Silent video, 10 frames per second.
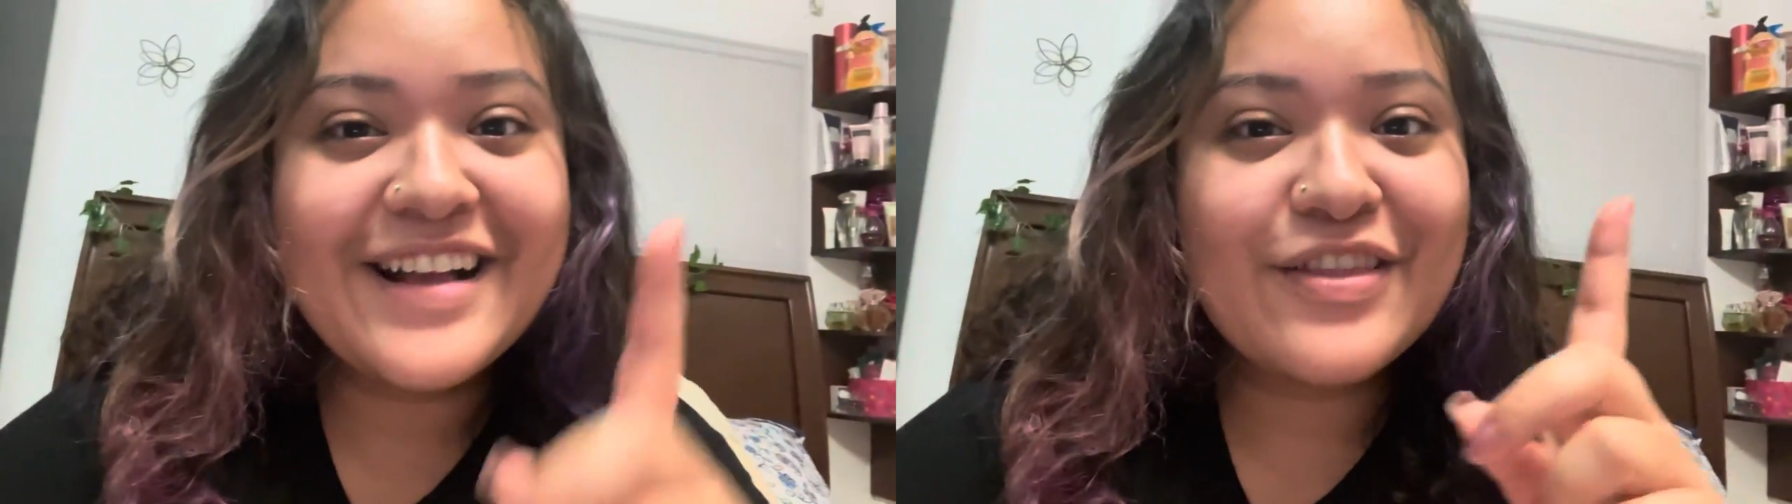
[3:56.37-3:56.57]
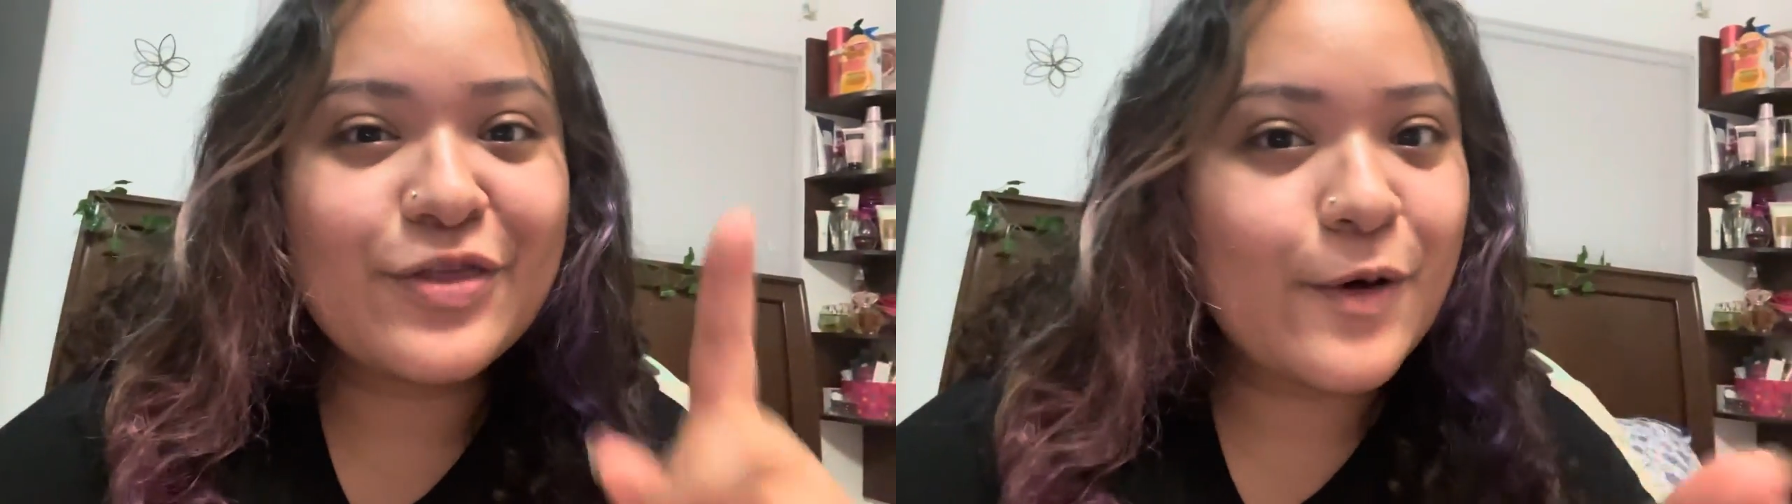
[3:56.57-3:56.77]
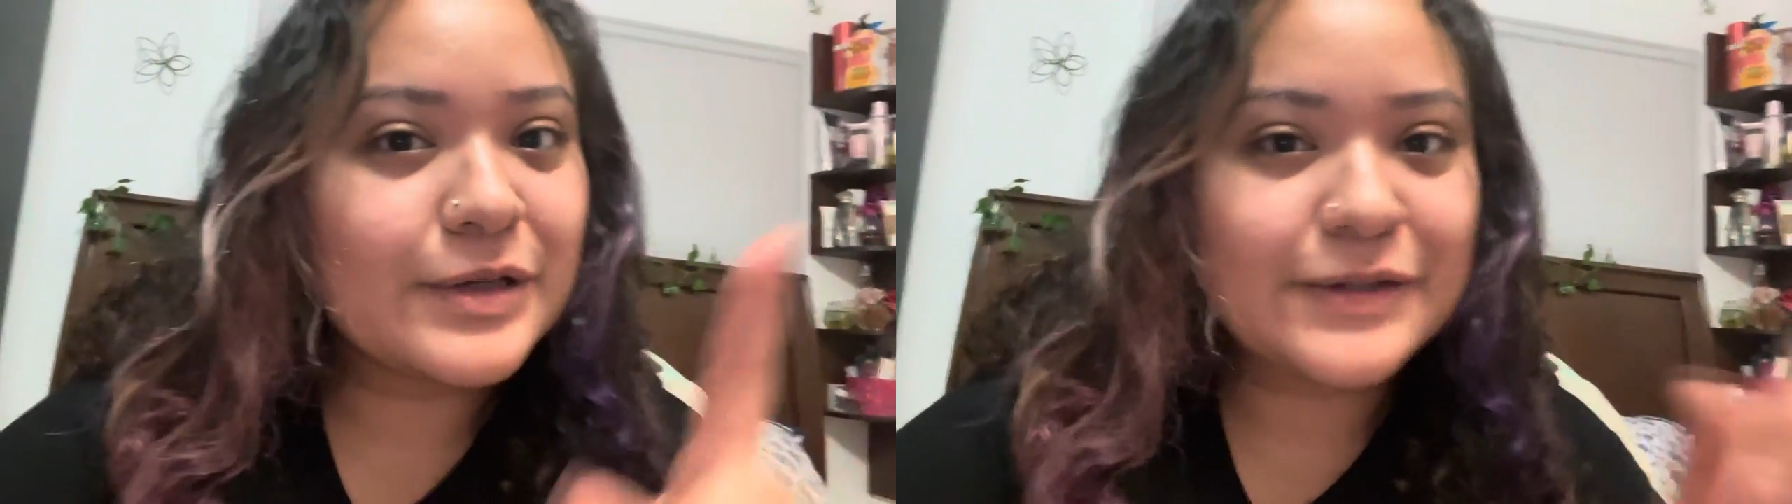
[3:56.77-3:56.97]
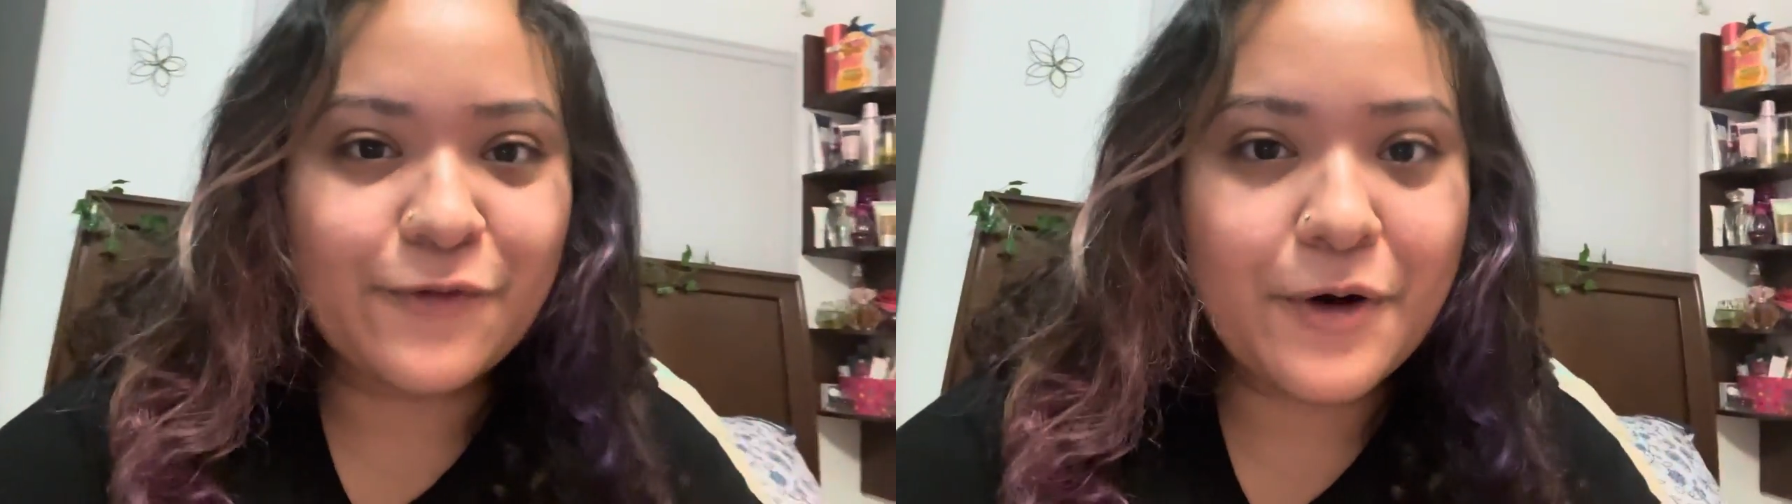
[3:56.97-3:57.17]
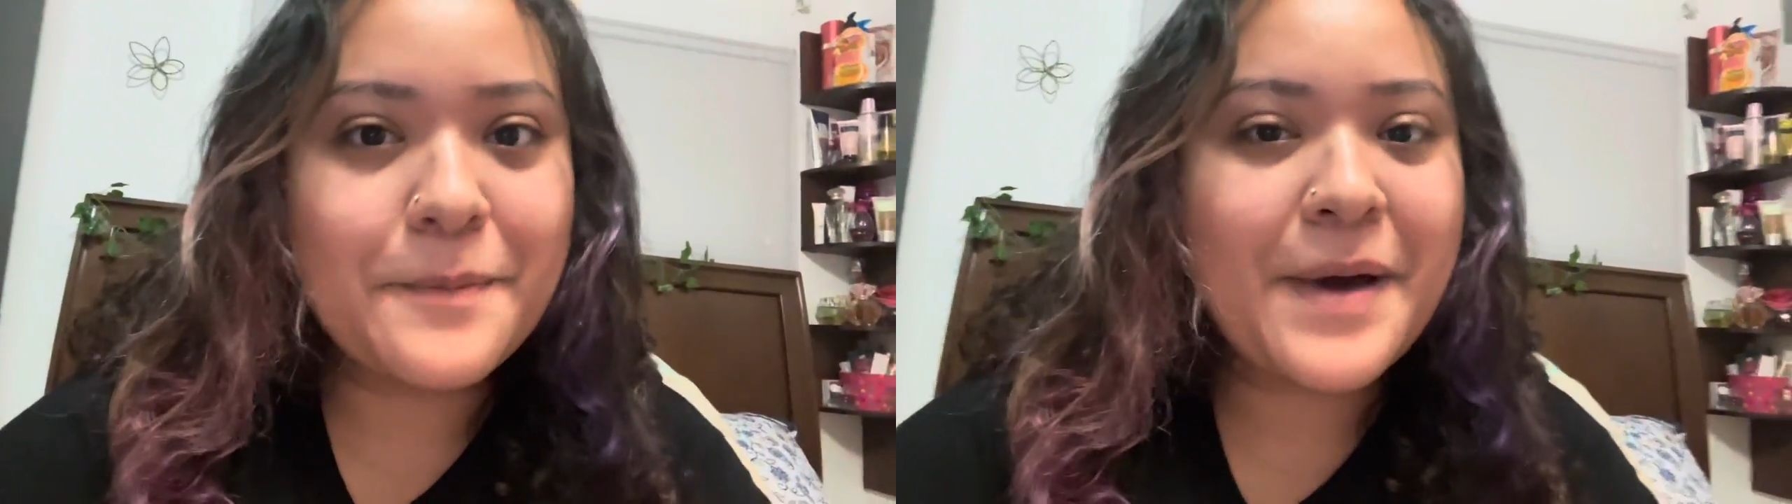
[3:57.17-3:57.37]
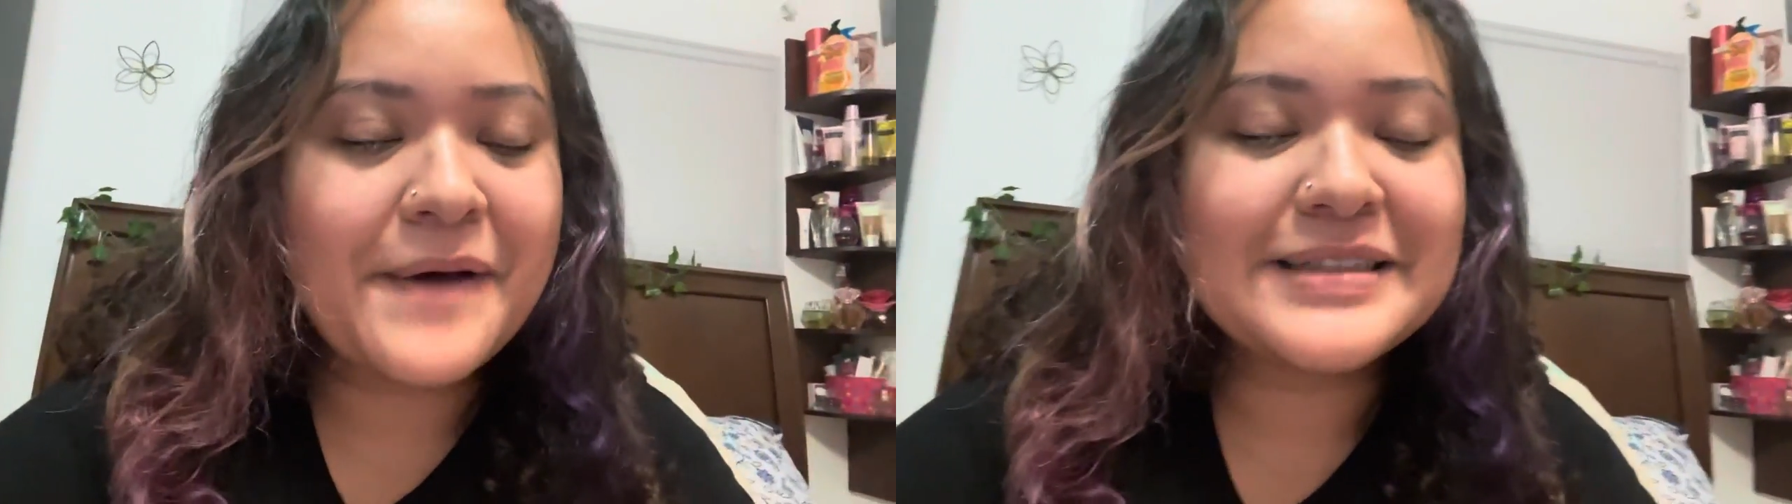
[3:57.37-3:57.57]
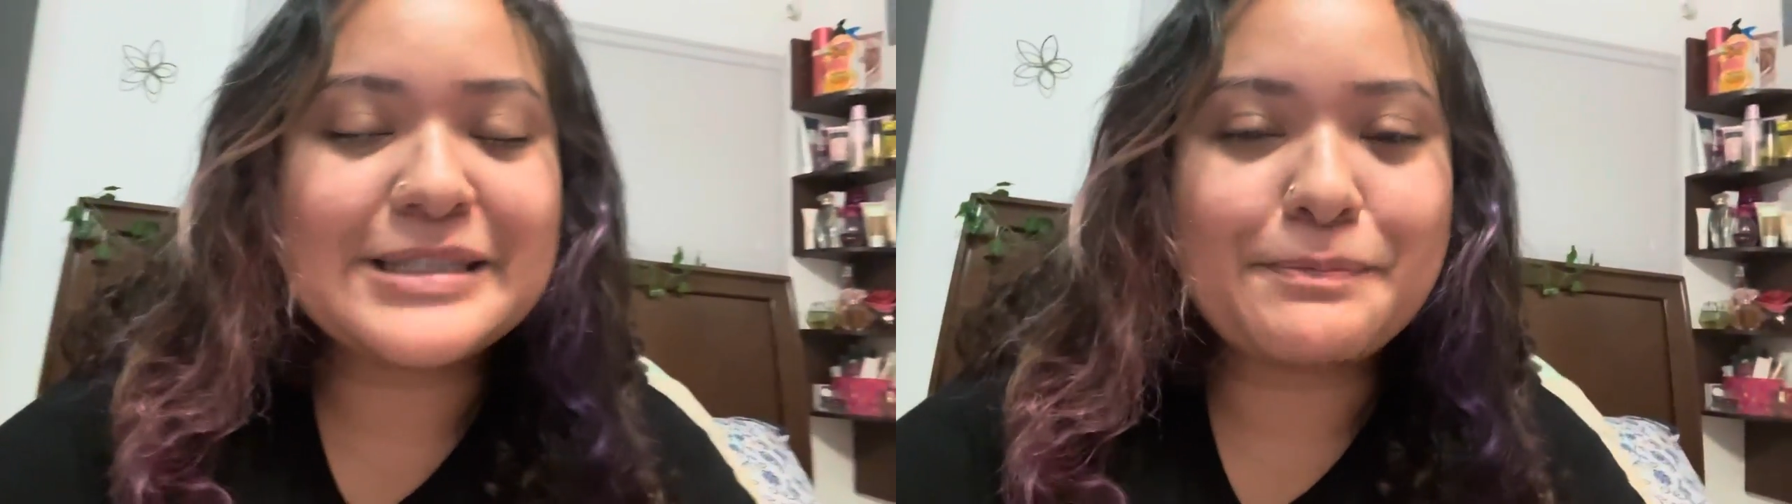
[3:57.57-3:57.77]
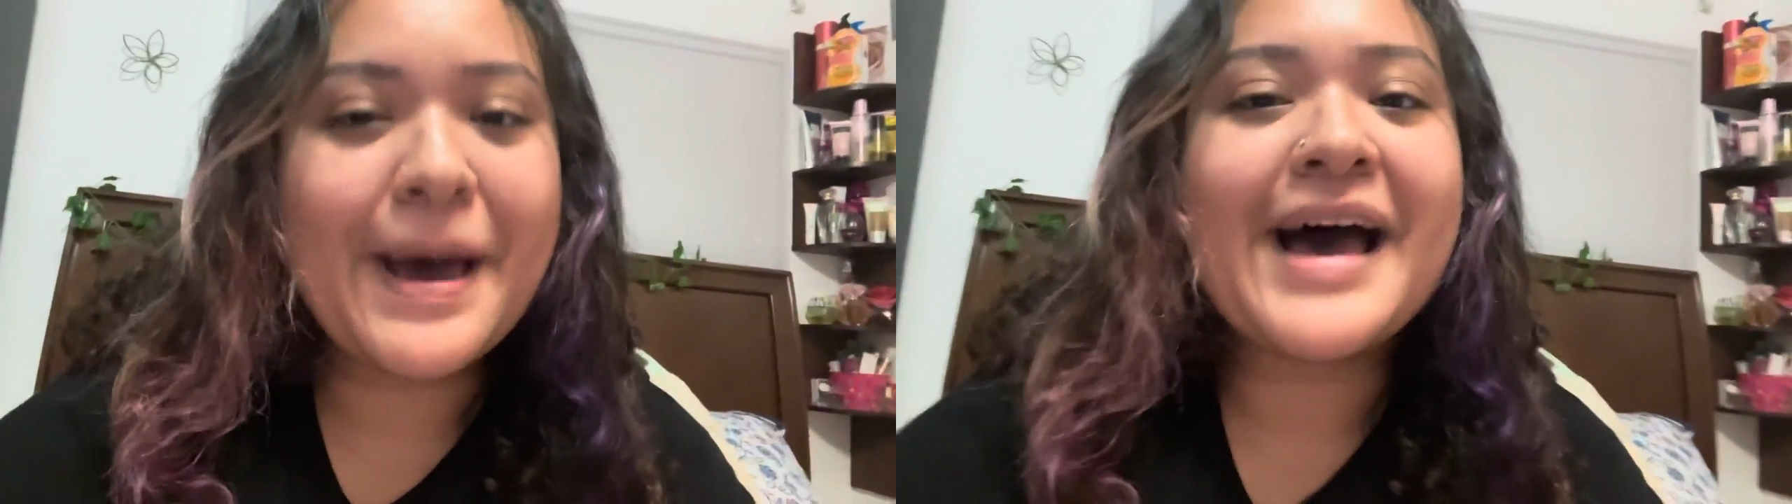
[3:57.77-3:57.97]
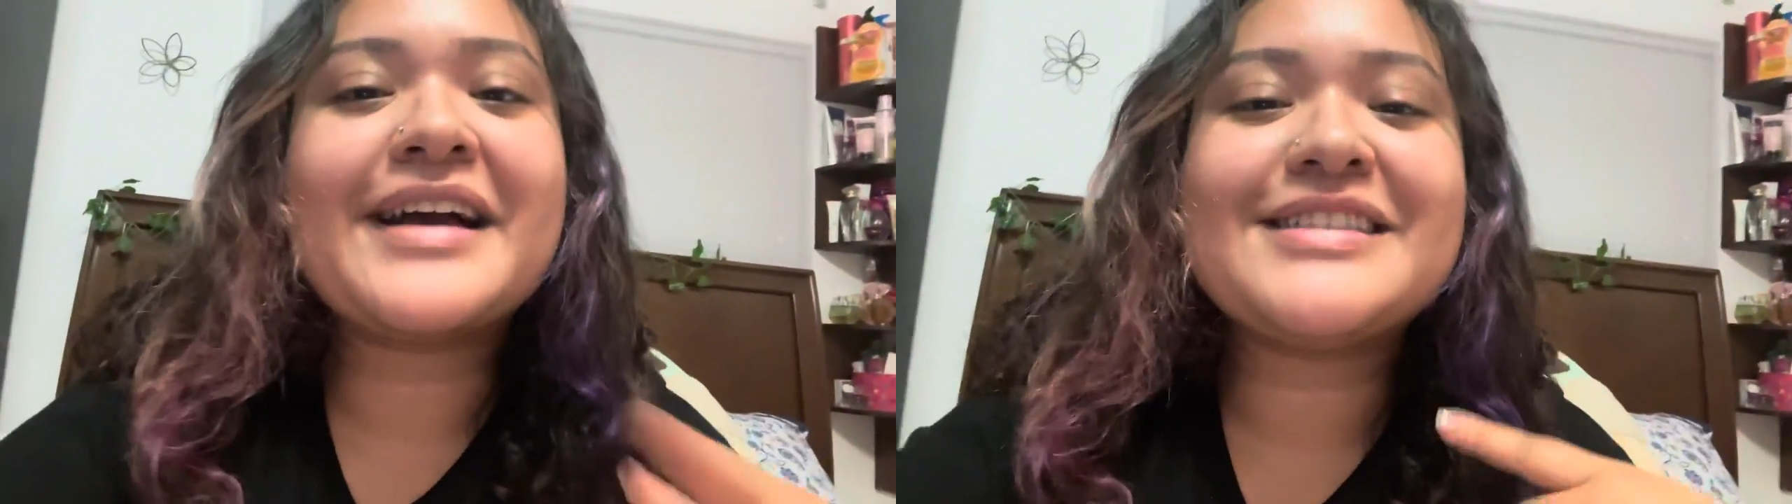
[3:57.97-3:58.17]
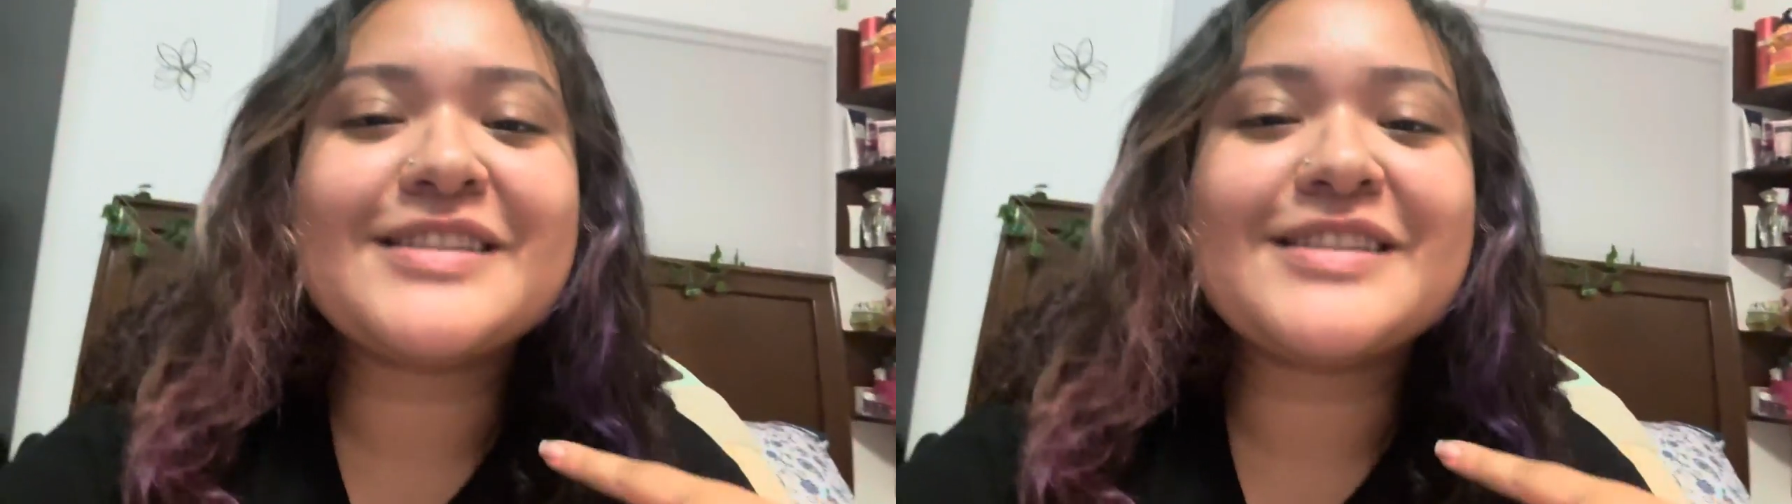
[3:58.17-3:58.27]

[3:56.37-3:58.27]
those 4 pounds back.